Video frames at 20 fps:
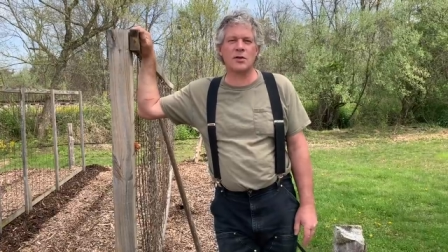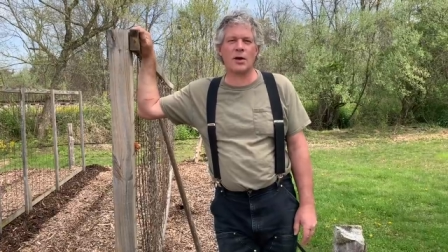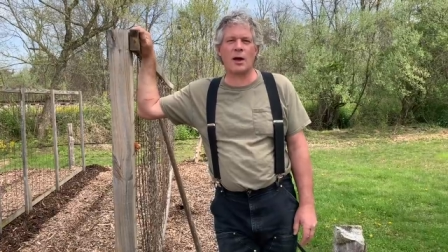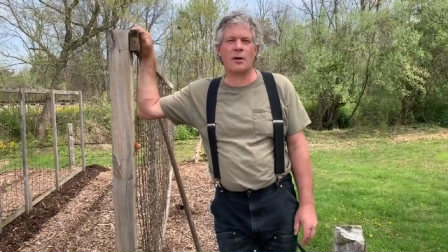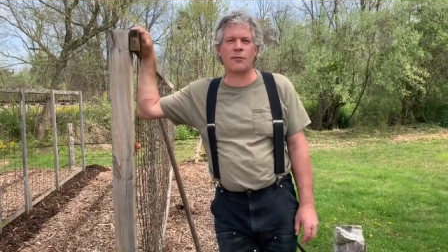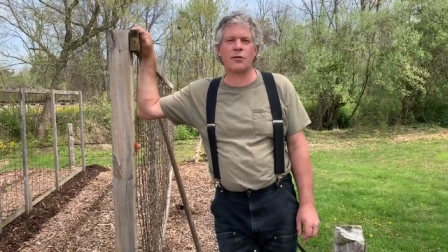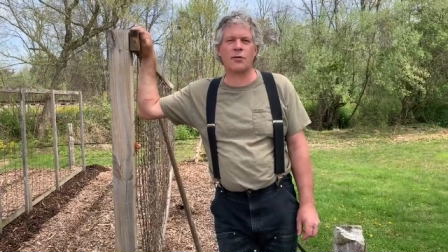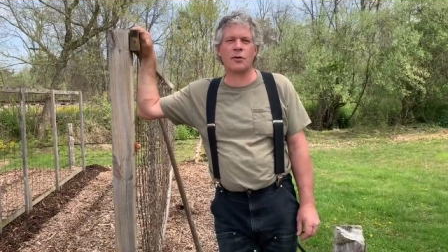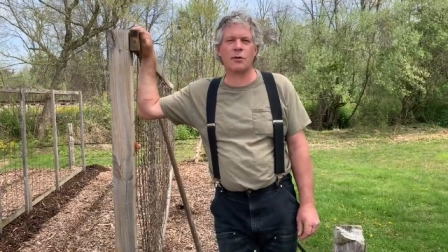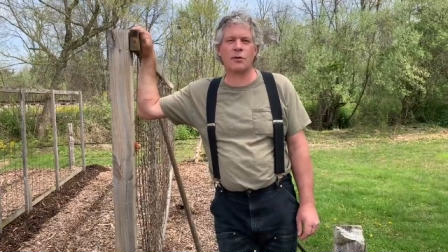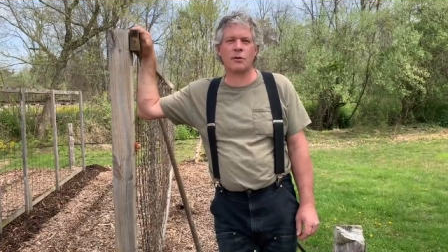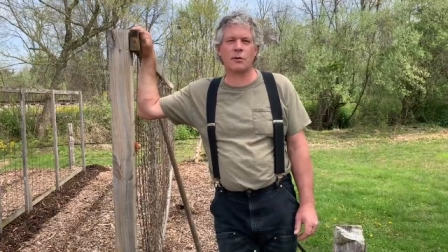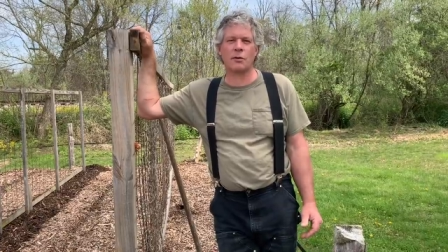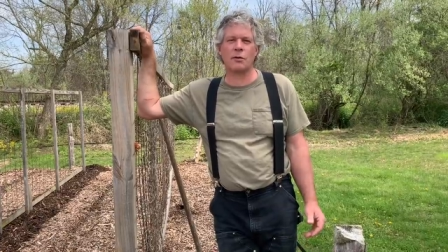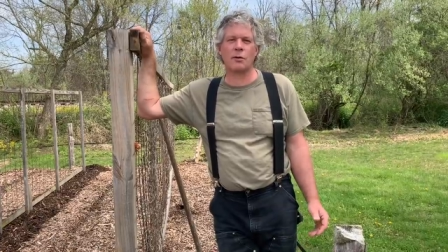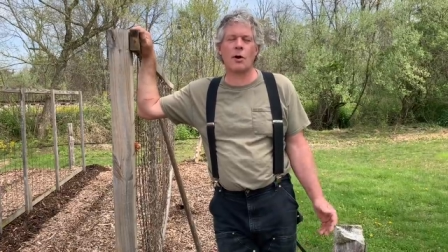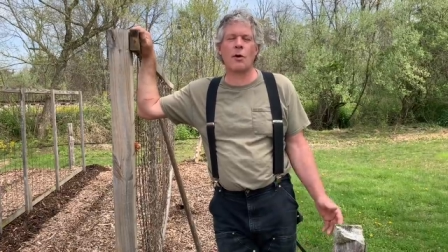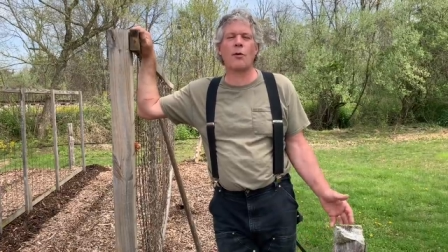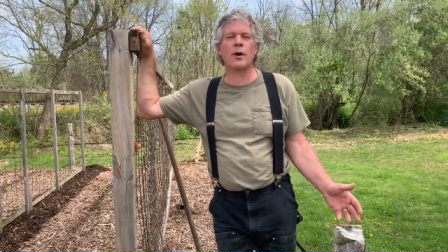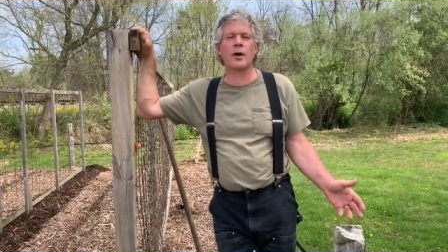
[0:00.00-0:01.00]
after
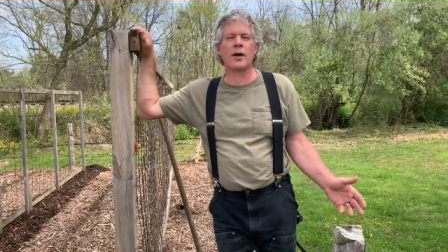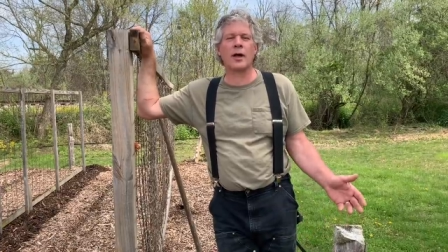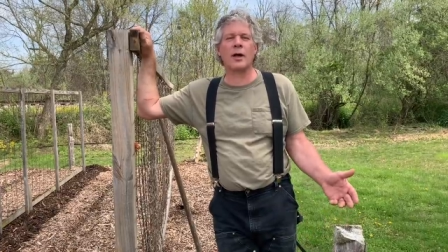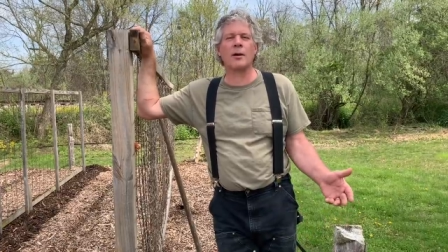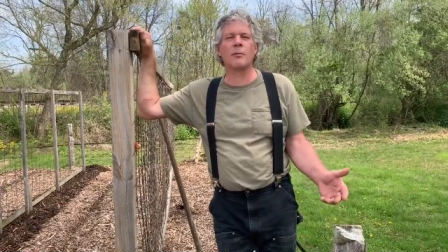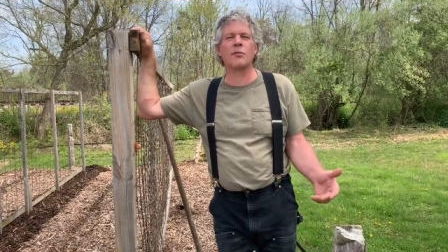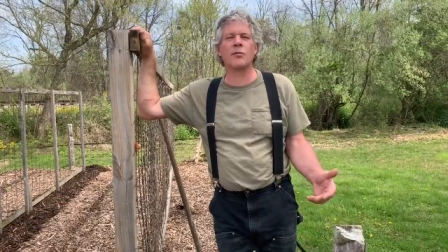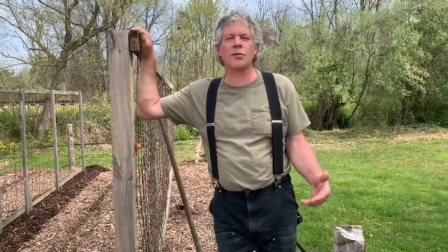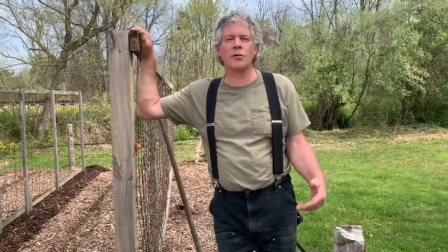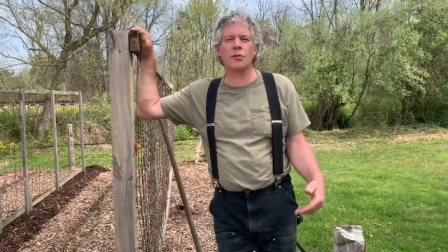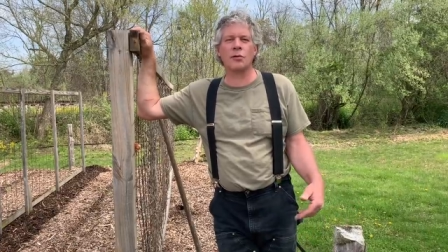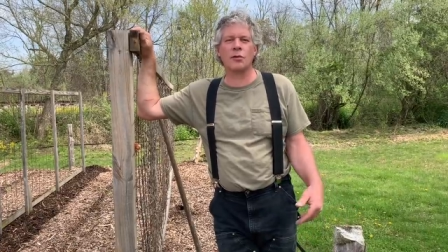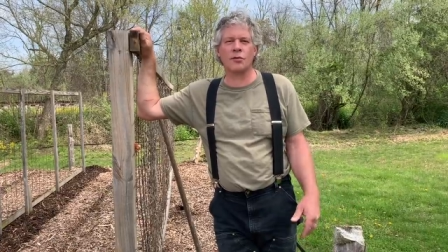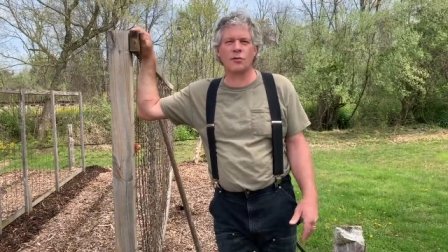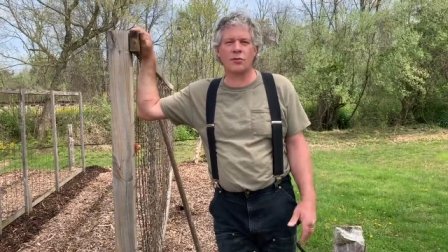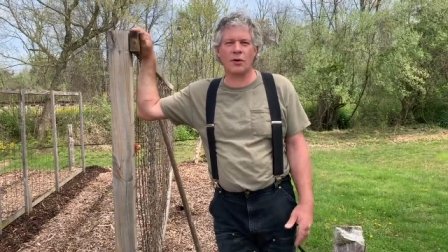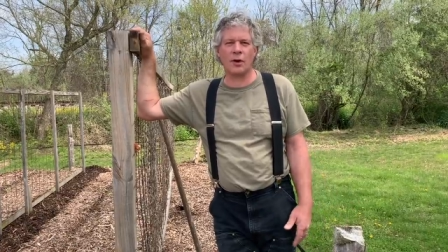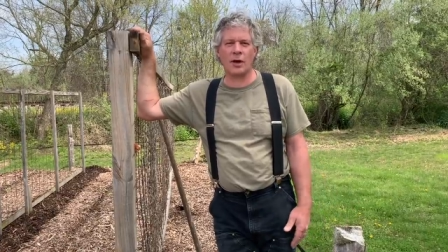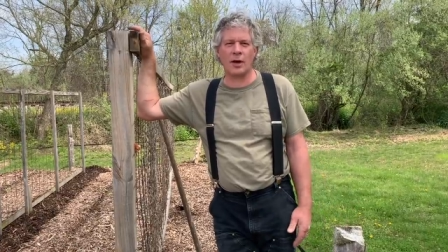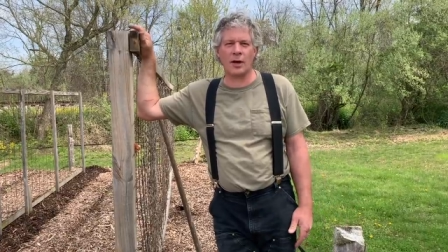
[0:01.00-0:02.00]
Noah came through the
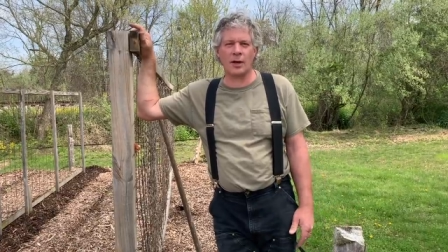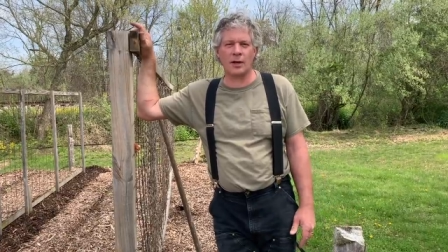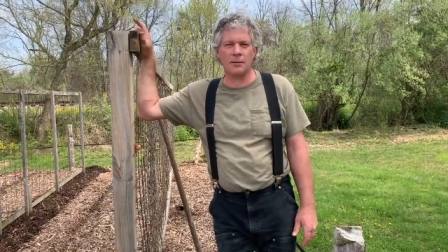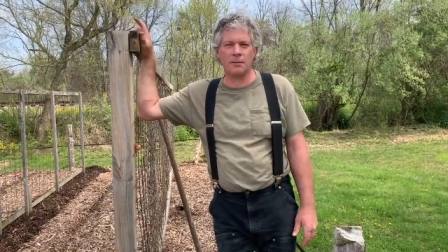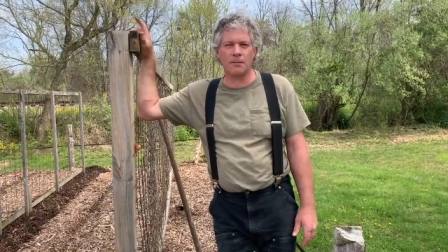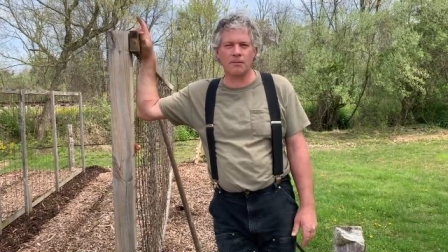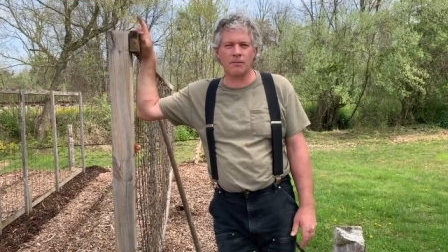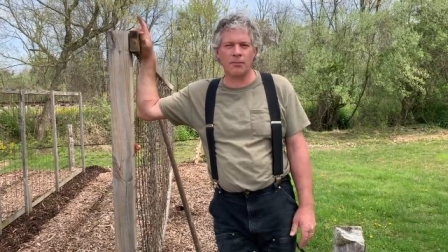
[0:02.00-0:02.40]
flood,